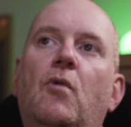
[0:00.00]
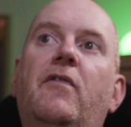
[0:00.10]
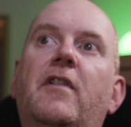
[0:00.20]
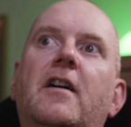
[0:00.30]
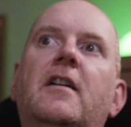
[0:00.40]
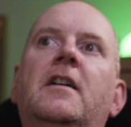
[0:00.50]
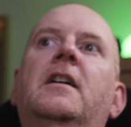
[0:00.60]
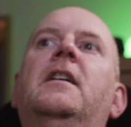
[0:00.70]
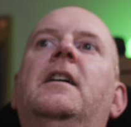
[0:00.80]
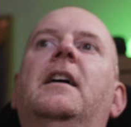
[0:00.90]
go for it,
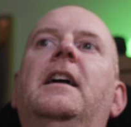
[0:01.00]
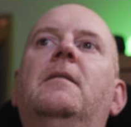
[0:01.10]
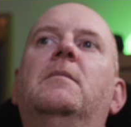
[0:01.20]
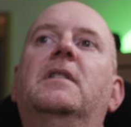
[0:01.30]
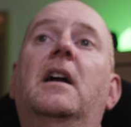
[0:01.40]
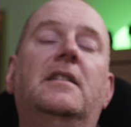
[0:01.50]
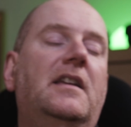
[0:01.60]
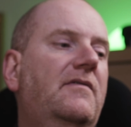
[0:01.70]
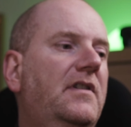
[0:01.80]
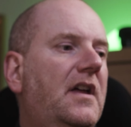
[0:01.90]
and
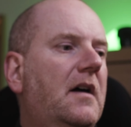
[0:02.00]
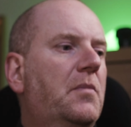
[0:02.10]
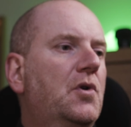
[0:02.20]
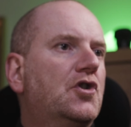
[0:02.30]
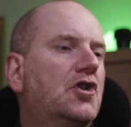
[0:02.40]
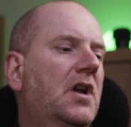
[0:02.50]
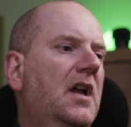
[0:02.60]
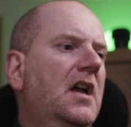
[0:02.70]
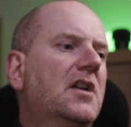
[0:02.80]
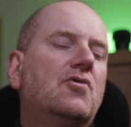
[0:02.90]
give you that push.
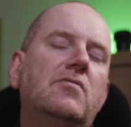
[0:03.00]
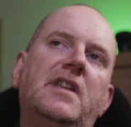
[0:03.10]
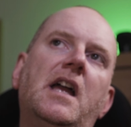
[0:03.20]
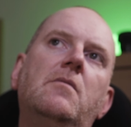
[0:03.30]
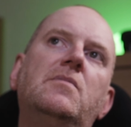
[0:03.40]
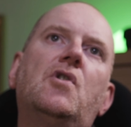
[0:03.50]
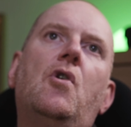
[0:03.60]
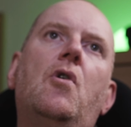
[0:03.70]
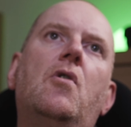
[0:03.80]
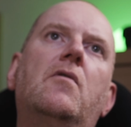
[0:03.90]
So in terms
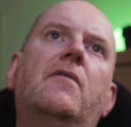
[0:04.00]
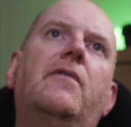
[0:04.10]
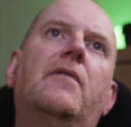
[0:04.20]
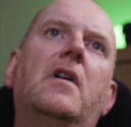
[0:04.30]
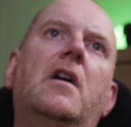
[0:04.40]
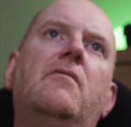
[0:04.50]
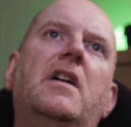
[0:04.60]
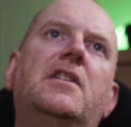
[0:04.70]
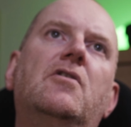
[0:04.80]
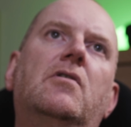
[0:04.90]
of a
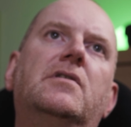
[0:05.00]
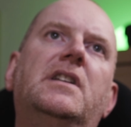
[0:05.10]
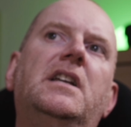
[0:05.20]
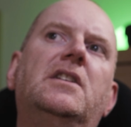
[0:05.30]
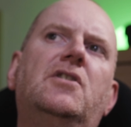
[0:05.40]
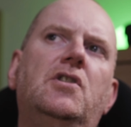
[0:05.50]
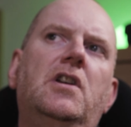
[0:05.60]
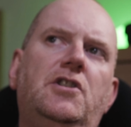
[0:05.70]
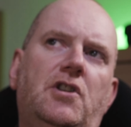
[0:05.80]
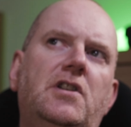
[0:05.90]
regular day, so
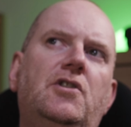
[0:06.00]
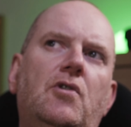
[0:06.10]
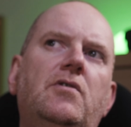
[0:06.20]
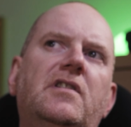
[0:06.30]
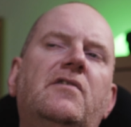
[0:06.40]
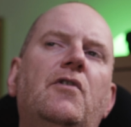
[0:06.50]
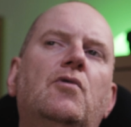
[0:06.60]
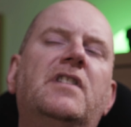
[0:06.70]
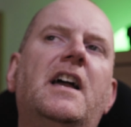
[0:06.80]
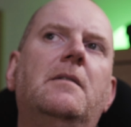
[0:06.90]
are you doing this
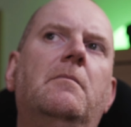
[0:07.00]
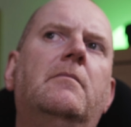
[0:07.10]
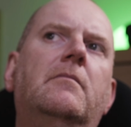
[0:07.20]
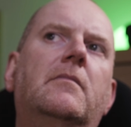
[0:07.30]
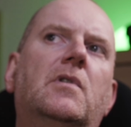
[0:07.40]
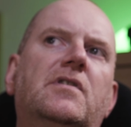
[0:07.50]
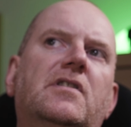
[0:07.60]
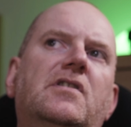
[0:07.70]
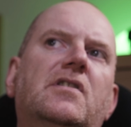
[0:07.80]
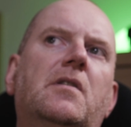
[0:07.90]
full time, or is
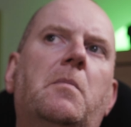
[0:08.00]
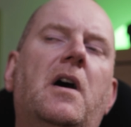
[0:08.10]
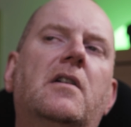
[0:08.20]
this just a